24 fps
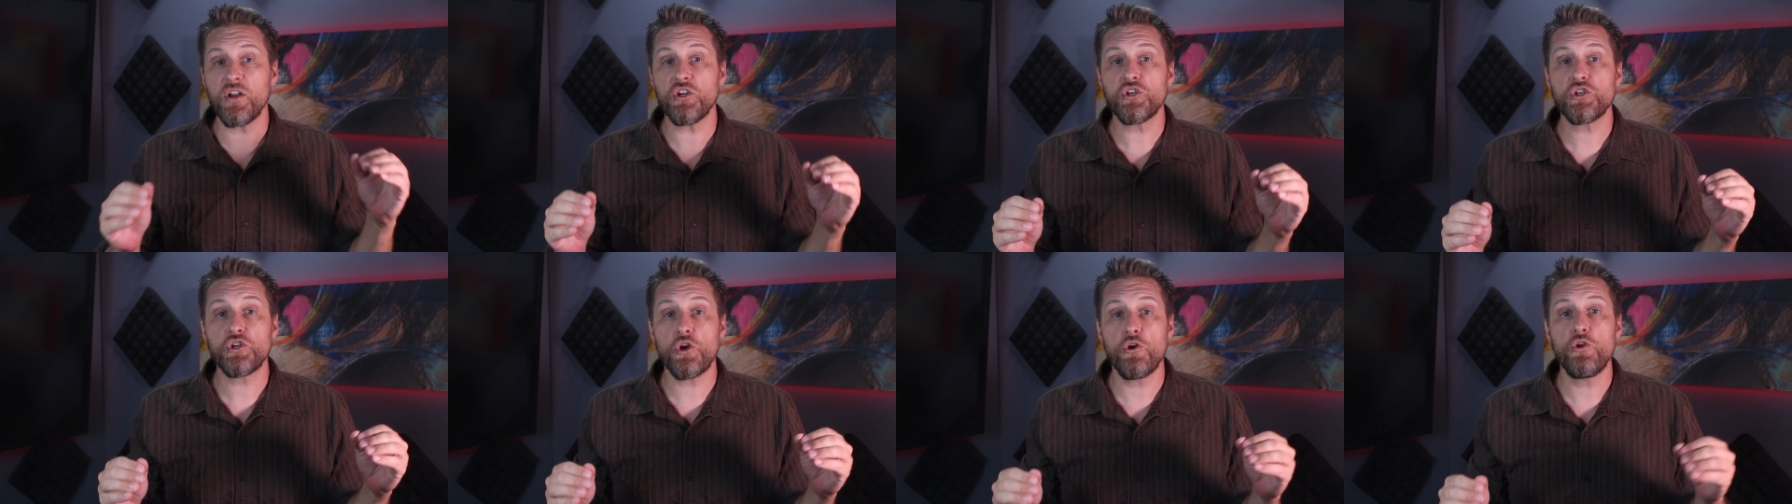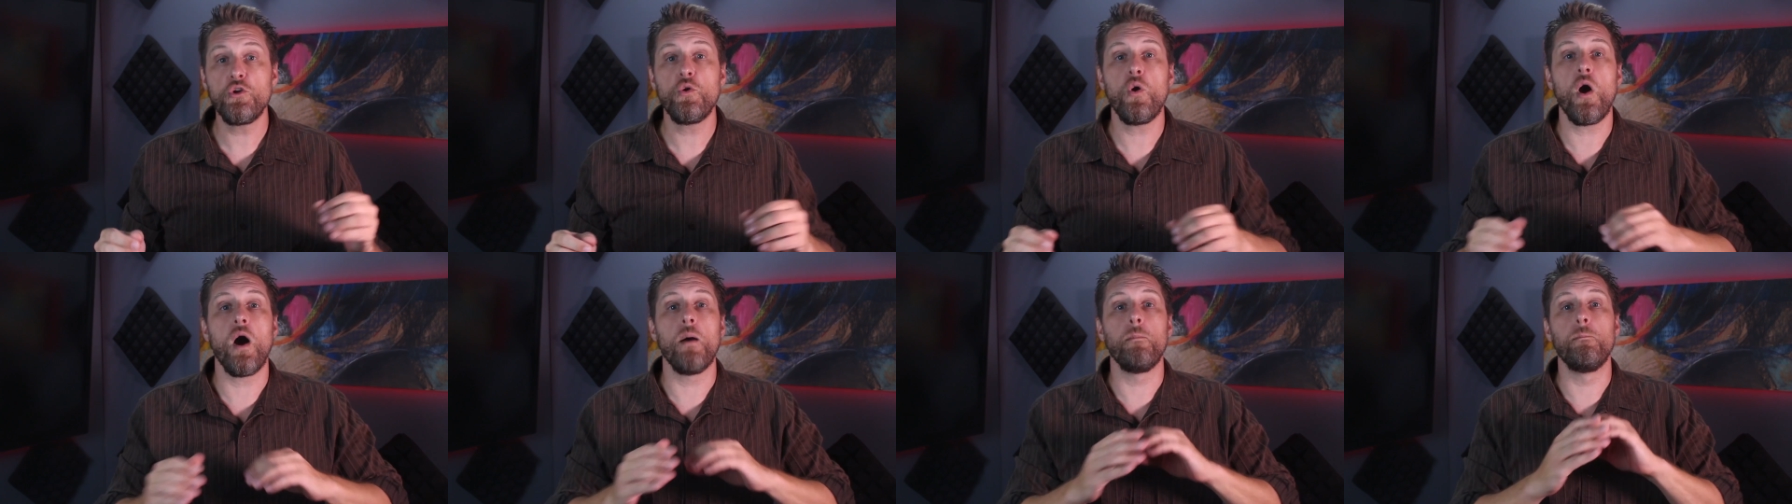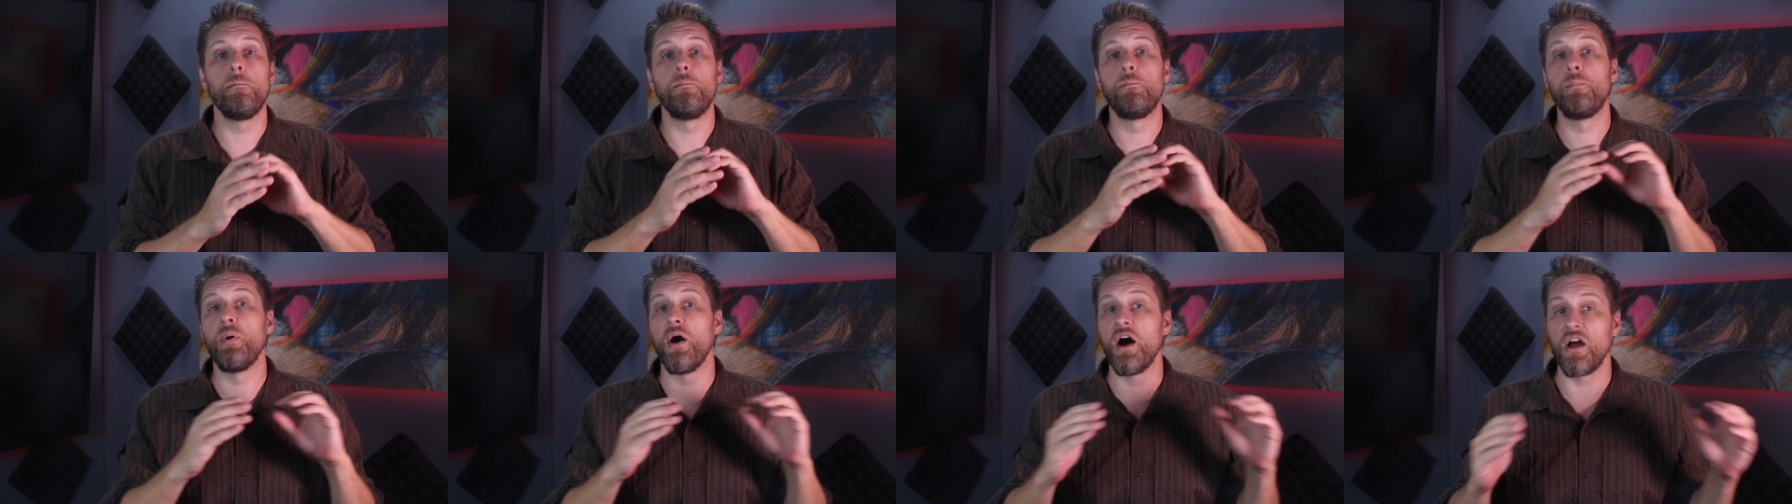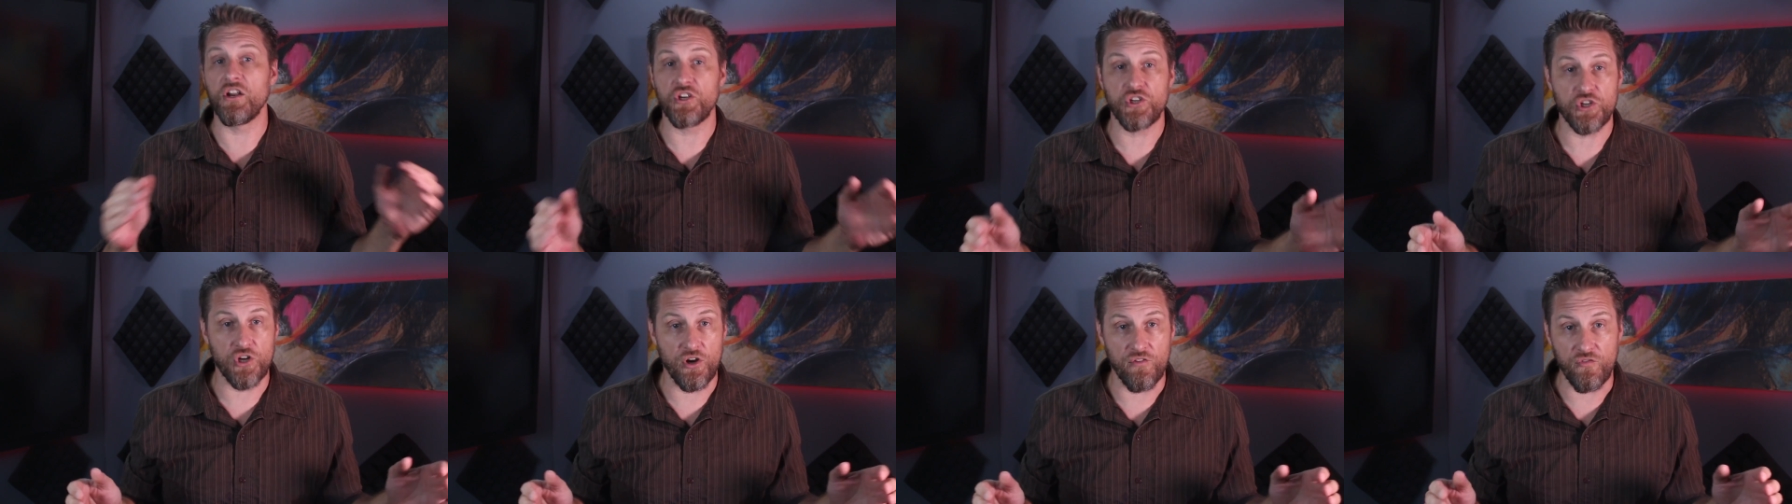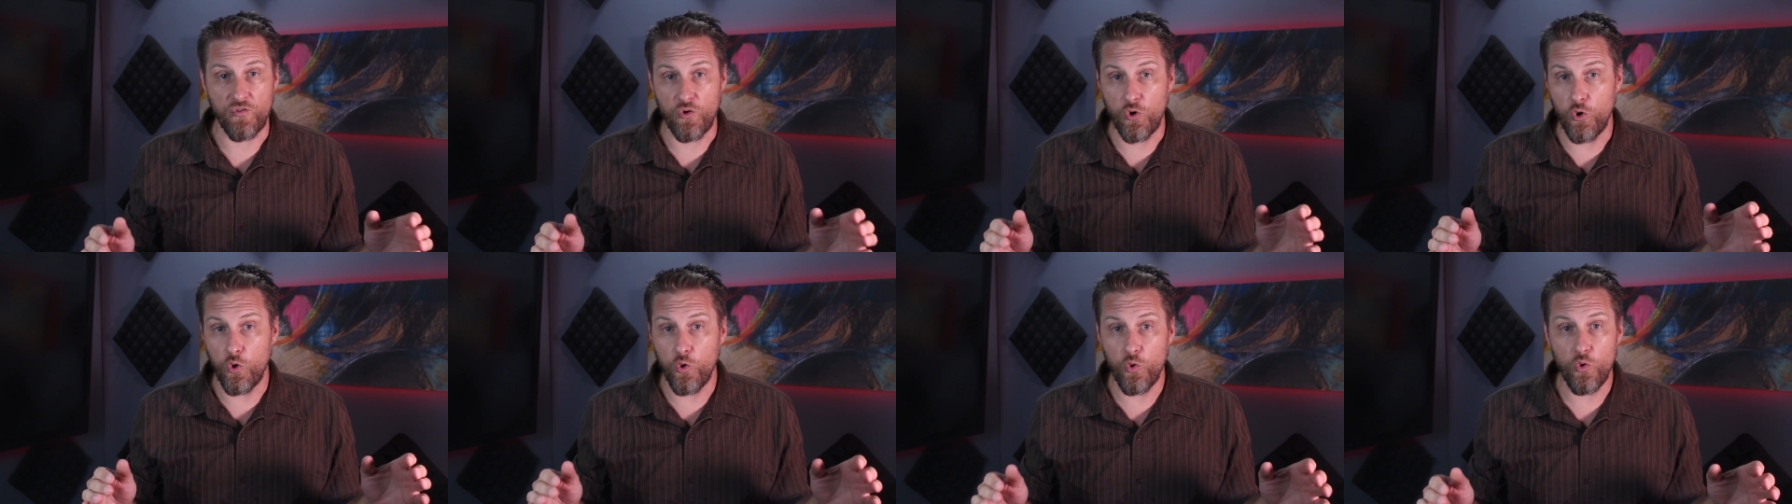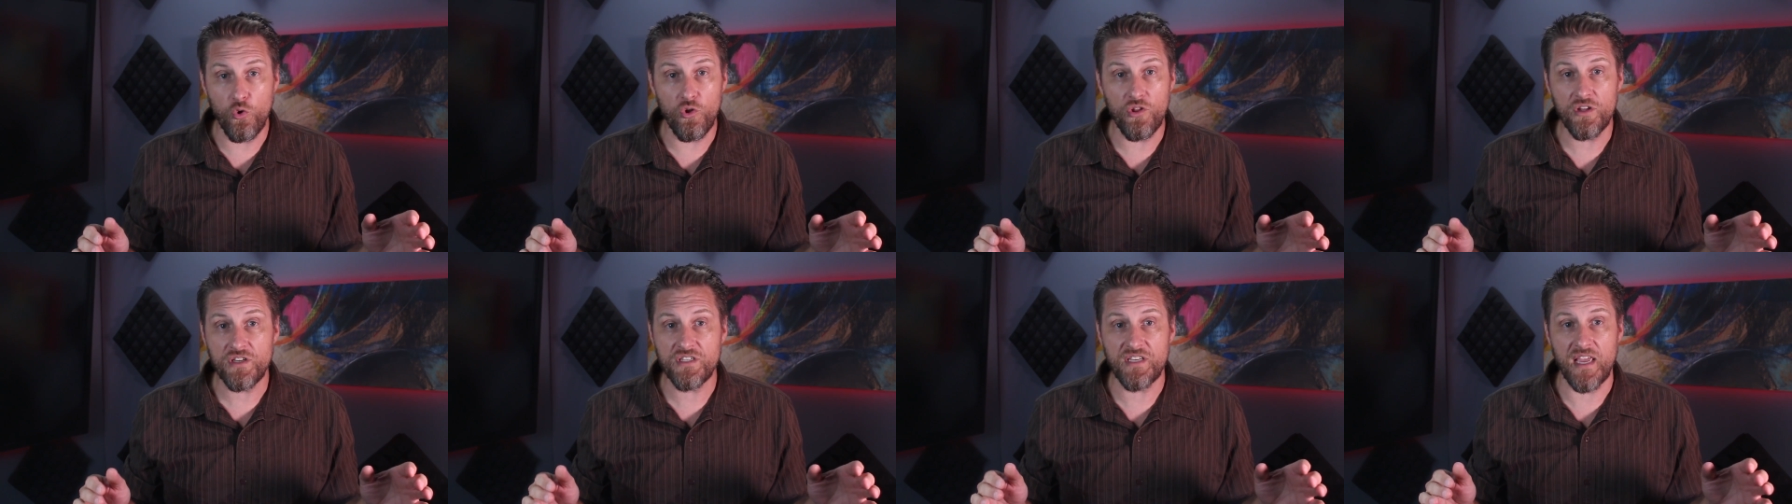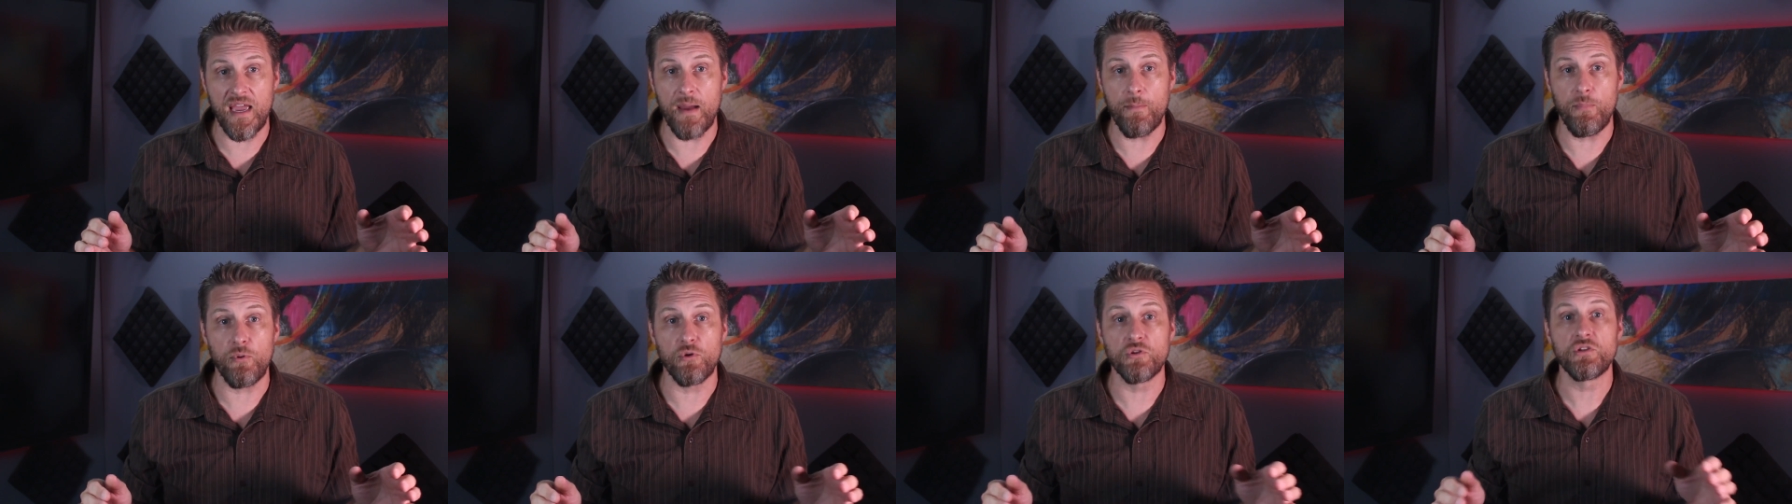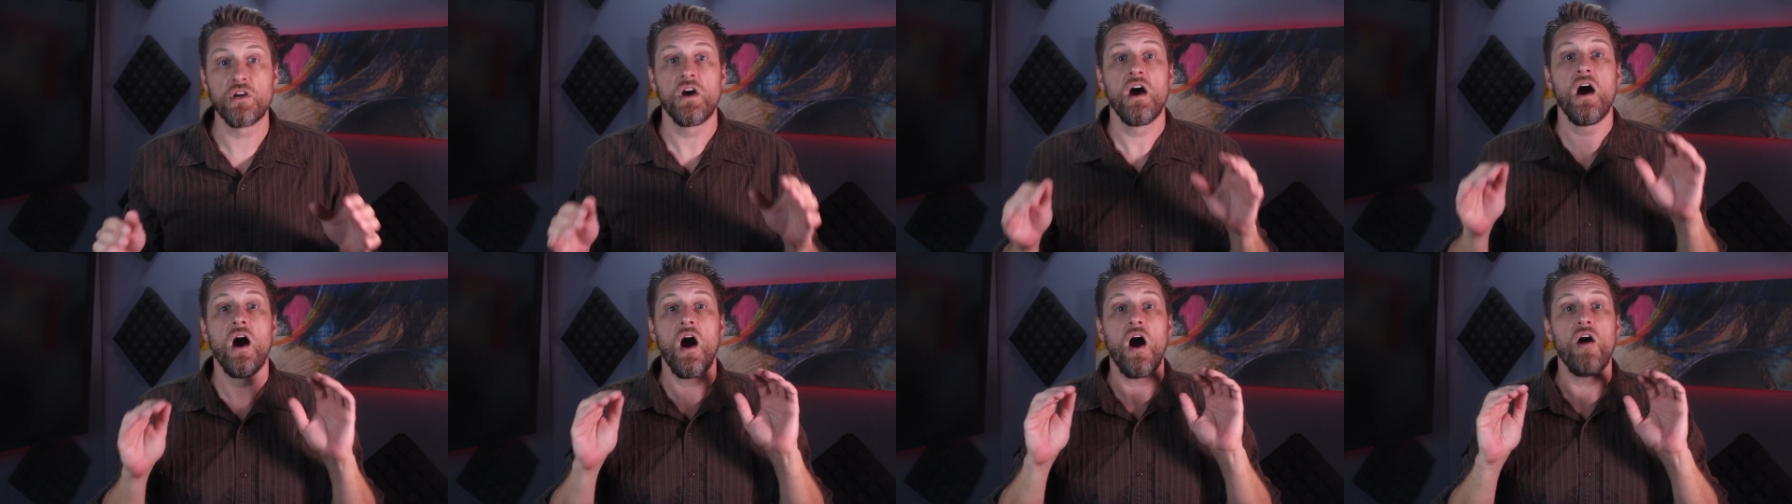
gonna show you a bunch of cool examples